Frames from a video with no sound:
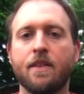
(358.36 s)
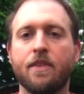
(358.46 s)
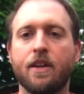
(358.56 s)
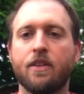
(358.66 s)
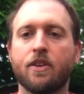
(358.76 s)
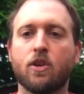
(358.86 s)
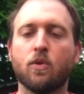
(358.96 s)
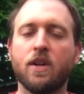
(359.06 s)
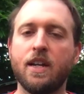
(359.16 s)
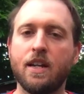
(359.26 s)
the
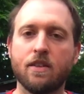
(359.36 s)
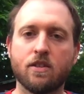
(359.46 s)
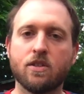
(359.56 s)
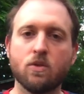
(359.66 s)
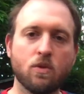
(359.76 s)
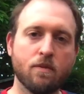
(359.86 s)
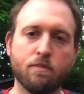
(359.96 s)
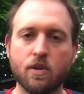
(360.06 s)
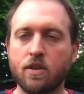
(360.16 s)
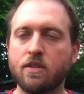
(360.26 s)
green sort of
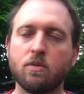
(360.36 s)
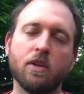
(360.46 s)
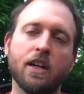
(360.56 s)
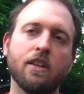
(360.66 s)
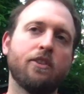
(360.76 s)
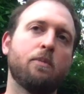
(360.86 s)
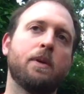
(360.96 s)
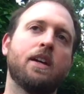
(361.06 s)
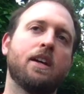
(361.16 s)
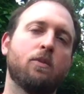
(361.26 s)
burns away a little
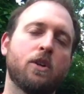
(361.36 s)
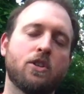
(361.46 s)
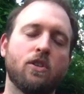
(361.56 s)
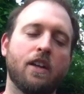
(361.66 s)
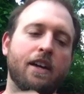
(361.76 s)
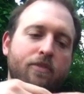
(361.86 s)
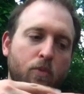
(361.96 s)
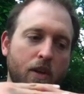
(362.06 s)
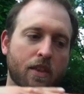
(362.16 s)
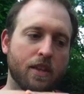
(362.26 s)
bit, and what you're left
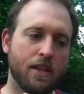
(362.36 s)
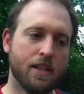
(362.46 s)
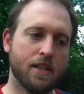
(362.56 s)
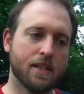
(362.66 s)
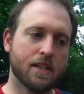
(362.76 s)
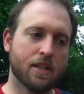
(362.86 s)
with is